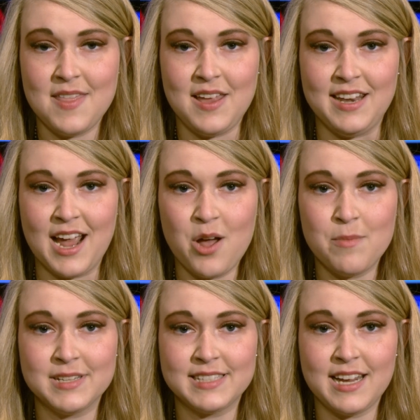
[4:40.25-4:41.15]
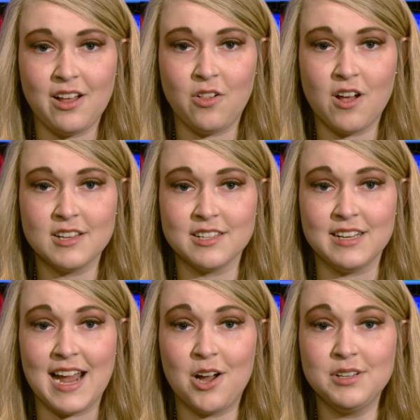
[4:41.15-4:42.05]
They now must take a class
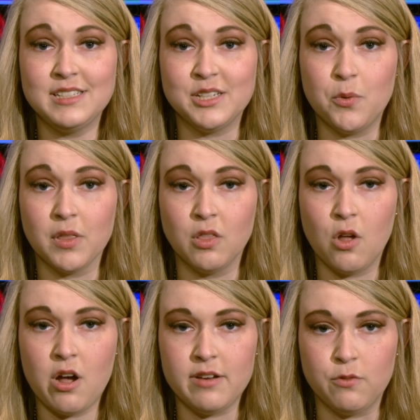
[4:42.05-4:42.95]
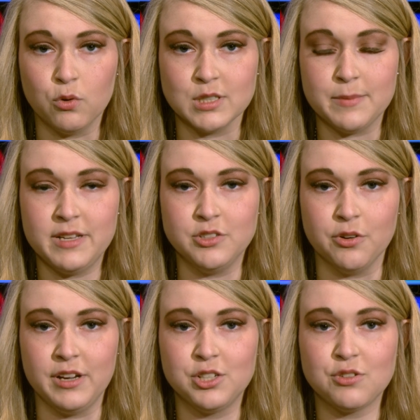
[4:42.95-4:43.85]
on how to deal with law enforcement
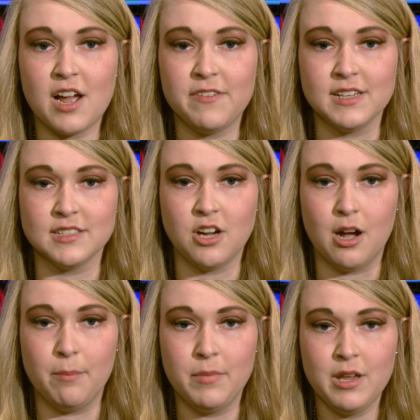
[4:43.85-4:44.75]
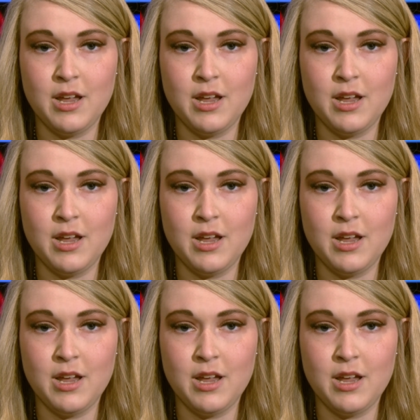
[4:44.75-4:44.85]
during a traffic stop.